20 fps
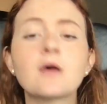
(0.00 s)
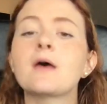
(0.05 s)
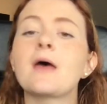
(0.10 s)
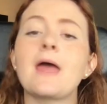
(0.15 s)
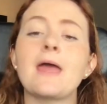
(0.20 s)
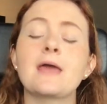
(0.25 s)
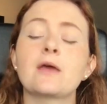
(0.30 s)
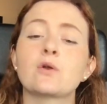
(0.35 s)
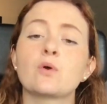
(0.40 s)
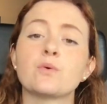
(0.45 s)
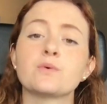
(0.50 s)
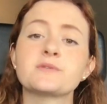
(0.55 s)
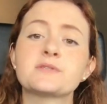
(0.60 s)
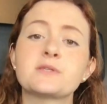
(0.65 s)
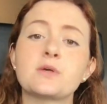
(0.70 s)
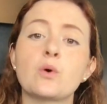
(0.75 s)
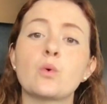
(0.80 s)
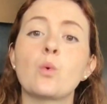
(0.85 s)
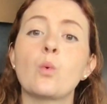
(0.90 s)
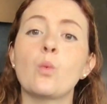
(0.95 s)
and
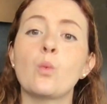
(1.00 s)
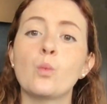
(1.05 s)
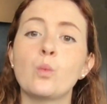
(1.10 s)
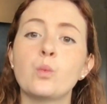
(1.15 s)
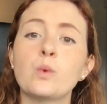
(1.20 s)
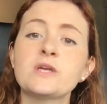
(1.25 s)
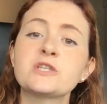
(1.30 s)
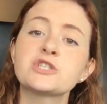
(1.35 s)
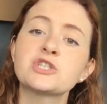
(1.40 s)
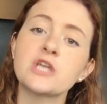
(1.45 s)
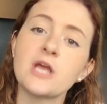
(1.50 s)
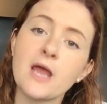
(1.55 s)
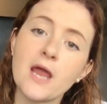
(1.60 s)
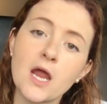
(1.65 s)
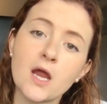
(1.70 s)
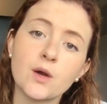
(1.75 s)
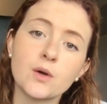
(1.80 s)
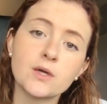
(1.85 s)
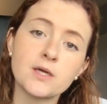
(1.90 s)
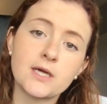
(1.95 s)
also which
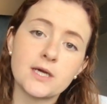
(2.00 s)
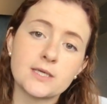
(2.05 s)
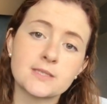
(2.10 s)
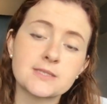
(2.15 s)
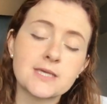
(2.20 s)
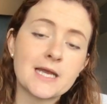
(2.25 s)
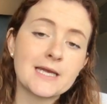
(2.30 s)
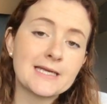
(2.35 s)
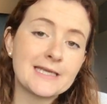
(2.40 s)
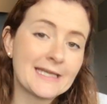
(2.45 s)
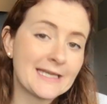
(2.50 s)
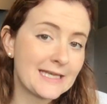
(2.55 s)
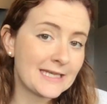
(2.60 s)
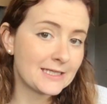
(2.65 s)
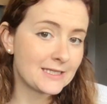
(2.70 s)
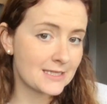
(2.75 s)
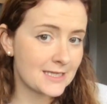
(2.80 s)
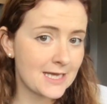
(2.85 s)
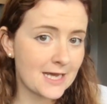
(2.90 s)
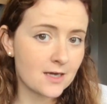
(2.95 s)
areas
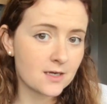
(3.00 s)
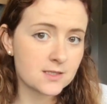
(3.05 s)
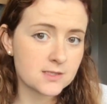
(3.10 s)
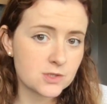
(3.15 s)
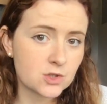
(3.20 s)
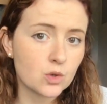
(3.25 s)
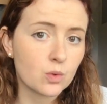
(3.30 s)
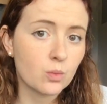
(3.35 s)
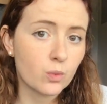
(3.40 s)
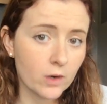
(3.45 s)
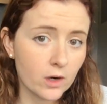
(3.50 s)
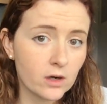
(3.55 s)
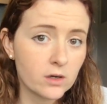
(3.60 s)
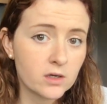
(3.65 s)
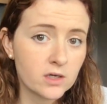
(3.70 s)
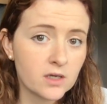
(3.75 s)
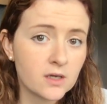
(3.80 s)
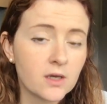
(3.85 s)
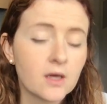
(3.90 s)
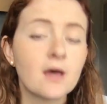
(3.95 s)
need the extra work,
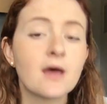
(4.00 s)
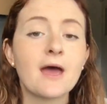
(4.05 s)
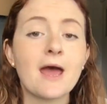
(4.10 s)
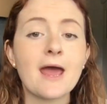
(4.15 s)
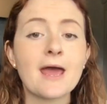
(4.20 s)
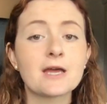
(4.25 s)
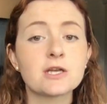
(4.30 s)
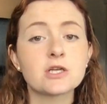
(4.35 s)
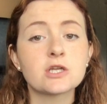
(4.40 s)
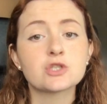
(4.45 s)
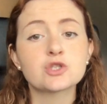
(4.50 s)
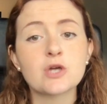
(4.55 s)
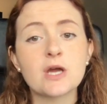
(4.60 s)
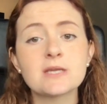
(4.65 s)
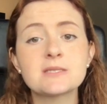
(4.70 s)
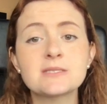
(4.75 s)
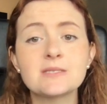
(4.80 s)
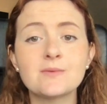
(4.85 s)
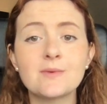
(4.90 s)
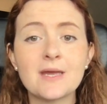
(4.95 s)
and try
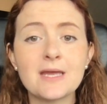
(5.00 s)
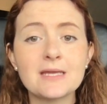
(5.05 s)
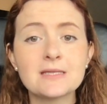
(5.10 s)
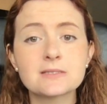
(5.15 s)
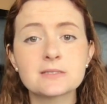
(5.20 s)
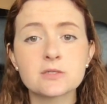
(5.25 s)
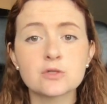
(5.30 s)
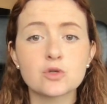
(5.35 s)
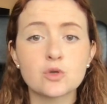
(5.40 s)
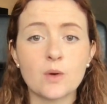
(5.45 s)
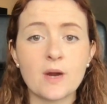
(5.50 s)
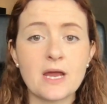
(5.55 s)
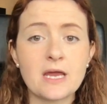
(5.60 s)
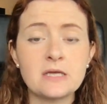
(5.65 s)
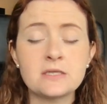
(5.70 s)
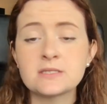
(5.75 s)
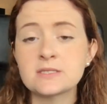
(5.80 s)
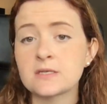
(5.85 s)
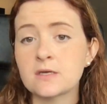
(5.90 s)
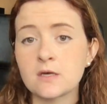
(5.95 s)
to
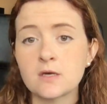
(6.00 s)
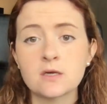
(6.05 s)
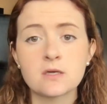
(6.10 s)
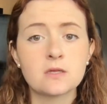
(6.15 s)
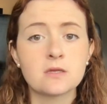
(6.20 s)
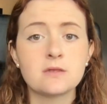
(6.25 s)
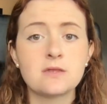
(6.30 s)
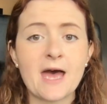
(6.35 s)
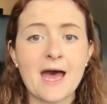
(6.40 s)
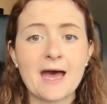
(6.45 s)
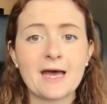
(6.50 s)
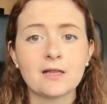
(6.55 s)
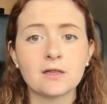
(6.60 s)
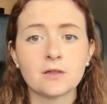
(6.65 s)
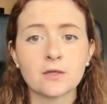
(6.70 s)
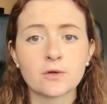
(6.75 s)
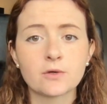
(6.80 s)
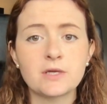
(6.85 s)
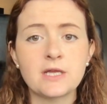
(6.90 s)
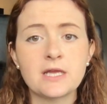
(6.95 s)
integrate that
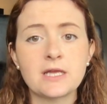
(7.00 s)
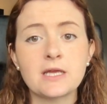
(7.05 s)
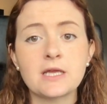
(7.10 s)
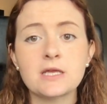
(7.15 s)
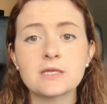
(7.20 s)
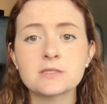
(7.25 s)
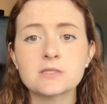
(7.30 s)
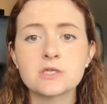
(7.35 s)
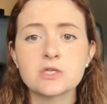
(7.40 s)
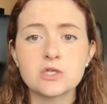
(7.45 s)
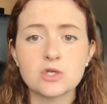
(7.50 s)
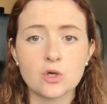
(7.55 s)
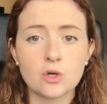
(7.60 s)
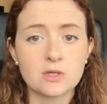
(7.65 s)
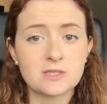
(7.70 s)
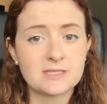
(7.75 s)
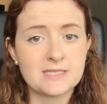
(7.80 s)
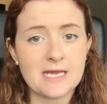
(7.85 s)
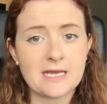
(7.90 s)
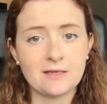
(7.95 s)
learning into your
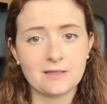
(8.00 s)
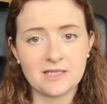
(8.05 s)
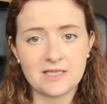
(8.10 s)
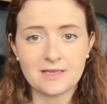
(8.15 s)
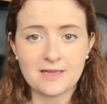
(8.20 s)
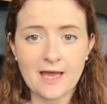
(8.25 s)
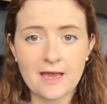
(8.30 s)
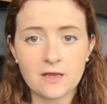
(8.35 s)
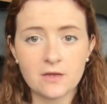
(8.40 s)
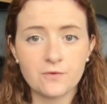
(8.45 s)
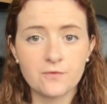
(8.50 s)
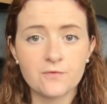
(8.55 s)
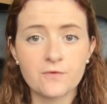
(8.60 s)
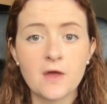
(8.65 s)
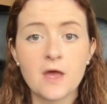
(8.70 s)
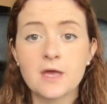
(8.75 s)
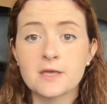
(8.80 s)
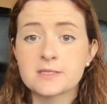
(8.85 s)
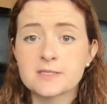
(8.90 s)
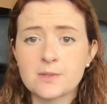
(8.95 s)
daily life.
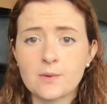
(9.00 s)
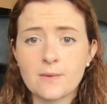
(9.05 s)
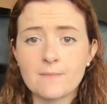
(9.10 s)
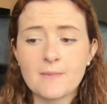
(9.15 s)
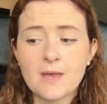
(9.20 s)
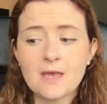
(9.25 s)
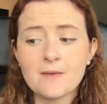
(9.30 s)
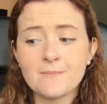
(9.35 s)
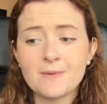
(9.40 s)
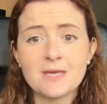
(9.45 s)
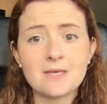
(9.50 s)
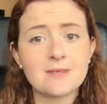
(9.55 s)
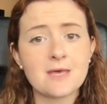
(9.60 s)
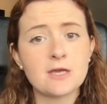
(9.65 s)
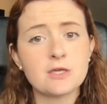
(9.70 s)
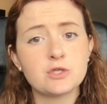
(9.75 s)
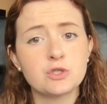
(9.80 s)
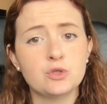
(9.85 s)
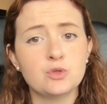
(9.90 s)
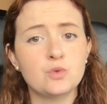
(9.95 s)
So it may be
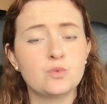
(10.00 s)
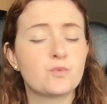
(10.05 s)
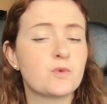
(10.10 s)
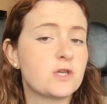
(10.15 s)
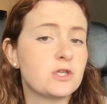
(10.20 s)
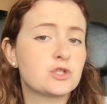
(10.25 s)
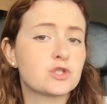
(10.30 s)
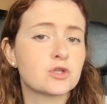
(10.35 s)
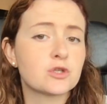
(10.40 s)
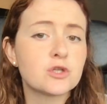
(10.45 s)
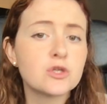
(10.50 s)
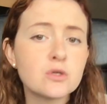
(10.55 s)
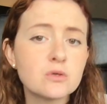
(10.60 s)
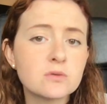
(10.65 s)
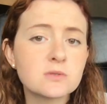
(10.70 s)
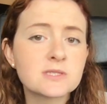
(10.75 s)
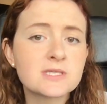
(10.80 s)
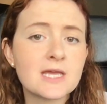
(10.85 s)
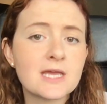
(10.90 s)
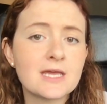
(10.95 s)
that you read your
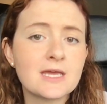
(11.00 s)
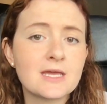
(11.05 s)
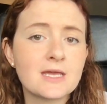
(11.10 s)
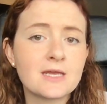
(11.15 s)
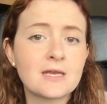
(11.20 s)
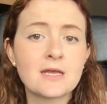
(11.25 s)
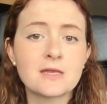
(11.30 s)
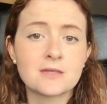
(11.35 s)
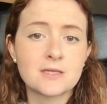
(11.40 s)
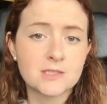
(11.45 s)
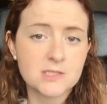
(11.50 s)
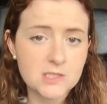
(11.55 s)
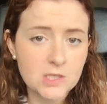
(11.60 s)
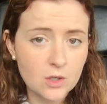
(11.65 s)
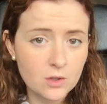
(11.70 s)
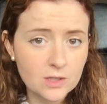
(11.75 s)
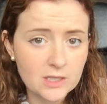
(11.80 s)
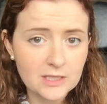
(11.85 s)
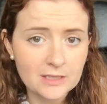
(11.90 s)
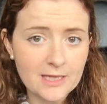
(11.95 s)
news in the
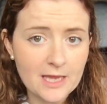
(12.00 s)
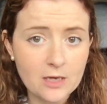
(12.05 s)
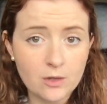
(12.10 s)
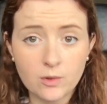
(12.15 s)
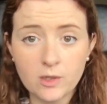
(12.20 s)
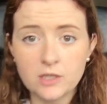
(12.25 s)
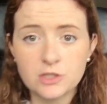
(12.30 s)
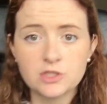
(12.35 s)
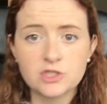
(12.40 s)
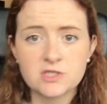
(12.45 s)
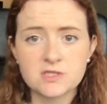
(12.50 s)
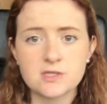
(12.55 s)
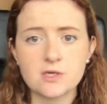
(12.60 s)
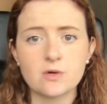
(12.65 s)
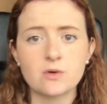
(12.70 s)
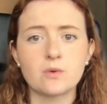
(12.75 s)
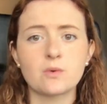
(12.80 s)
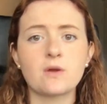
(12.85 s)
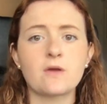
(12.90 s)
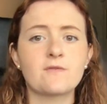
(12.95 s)
target language.
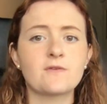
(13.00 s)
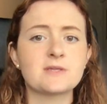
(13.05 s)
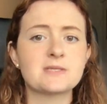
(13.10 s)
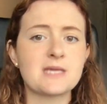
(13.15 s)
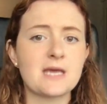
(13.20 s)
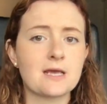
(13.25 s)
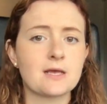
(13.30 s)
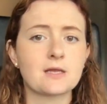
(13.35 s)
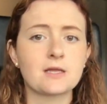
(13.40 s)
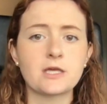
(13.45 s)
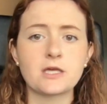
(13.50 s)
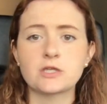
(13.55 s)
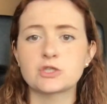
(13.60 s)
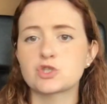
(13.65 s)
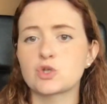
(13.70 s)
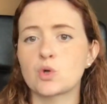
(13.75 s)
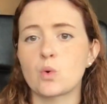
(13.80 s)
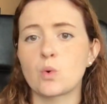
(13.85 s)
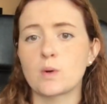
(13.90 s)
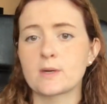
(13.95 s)
So if it's English
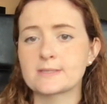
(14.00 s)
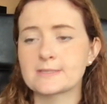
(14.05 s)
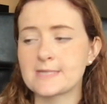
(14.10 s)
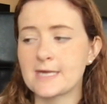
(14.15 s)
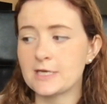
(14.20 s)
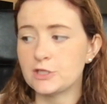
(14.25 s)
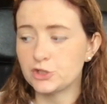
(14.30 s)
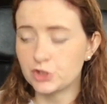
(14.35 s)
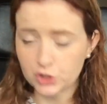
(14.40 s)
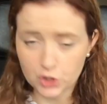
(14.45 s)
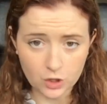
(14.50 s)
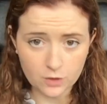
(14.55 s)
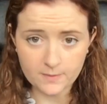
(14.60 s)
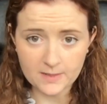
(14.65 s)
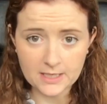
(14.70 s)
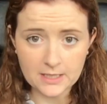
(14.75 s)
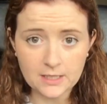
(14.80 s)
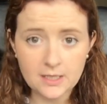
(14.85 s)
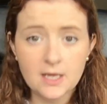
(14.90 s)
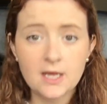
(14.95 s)
or say
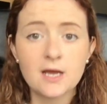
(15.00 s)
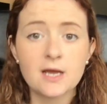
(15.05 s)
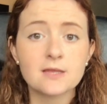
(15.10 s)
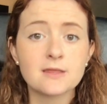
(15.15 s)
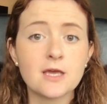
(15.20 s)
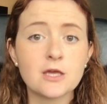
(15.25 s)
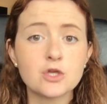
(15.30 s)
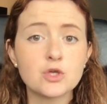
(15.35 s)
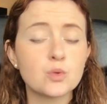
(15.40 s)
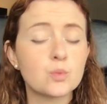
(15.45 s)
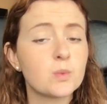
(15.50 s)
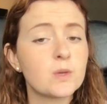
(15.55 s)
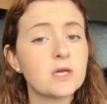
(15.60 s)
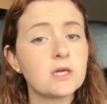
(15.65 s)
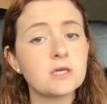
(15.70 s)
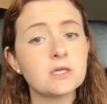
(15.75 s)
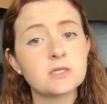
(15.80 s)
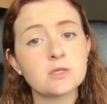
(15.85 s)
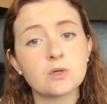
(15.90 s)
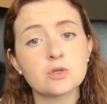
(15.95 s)
German, that you
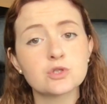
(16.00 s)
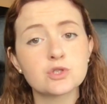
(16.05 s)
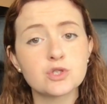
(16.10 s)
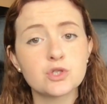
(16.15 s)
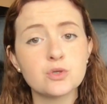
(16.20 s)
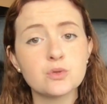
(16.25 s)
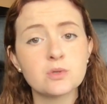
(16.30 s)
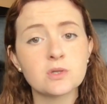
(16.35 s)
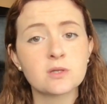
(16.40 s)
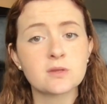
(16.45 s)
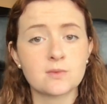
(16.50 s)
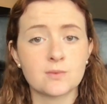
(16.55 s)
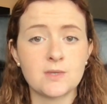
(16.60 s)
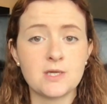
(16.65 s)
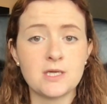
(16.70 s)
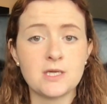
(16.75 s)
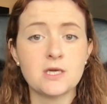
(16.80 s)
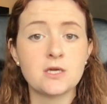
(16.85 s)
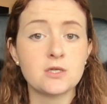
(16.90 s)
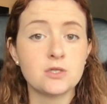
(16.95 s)
read 2 to
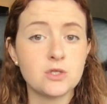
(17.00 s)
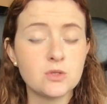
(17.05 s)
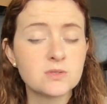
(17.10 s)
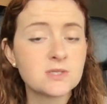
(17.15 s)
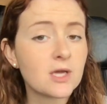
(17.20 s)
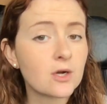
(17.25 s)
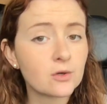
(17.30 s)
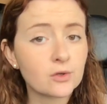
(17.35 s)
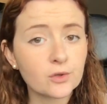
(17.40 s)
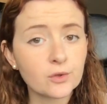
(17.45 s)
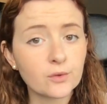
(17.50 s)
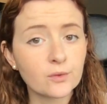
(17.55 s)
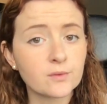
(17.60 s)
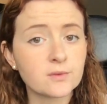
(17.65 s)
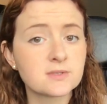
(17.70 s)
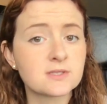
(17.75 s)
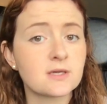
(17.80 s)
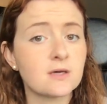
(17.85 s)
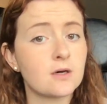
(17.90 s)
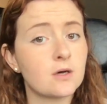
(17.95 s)
3 news
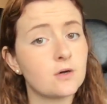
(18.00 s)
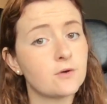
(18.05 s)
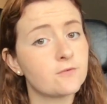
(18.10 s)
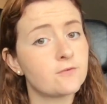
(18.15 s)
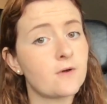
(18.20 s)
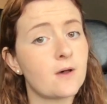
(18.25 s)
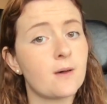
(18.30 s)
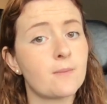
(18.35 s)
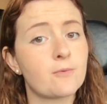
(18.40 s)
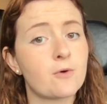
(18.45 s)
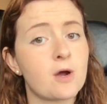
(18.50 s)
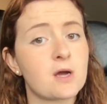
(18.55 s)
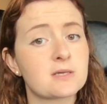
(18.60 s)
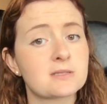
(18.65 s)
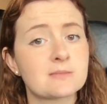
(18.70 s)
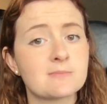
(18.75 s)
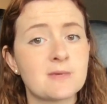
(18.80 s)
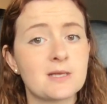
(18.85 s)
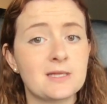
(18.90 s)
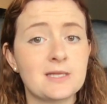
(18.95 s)
articles of
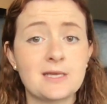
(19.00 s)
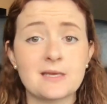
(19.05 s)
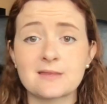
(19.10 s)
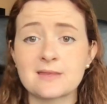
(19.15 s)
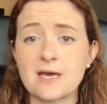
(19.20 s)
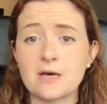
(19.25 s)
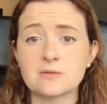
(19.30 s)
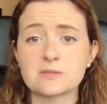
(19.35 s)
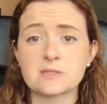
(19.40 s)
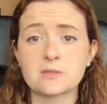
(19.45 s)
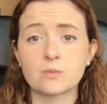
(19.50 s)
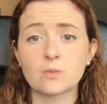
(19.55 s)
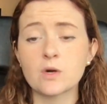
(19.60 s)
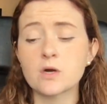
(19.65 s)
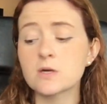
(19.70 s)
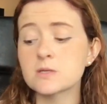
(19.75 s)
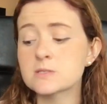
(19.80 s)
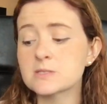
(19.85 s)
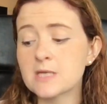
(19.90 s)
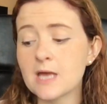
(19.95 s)
approximately 1,000
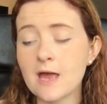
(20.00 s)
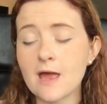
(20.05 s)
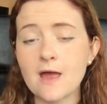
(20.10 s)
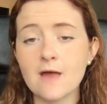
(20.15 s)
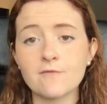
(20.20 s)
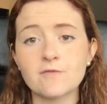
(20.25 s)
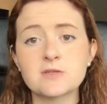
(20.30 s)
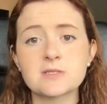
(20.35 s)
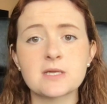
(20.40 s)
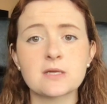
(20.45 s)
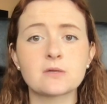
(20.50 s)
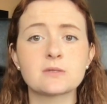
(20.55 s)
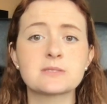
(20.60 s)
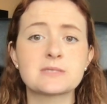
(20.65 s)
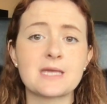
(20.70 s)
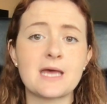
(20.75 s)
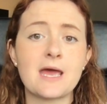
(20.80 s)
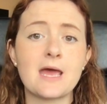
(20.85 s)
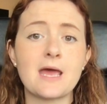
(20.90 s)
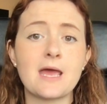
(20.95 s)
words every single
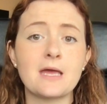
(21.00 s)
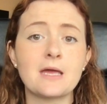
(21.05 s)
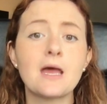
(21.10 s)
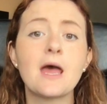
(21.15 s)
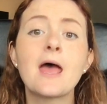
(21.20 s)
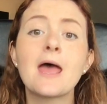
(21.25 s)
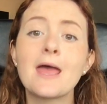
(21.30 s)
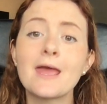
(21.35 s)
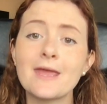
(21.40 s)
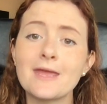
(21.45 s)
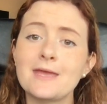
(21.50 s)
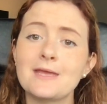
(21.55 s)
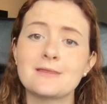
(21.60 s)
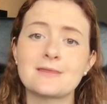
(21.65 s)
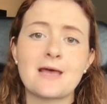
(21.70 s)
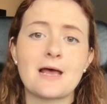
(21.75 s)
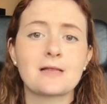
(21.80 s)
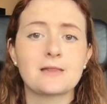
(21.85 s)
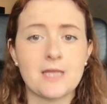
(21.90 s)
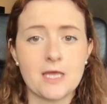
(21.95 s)
day in
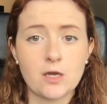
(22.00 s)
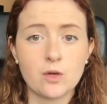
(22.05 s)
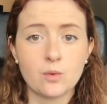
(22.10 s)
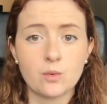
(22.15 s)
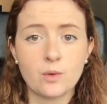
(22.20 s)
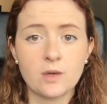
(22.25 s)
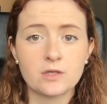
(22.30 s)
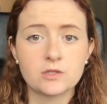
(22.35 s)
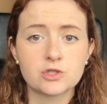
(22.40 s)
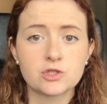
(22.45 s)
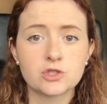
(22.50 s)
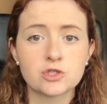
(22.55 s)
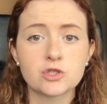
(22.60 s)
that language.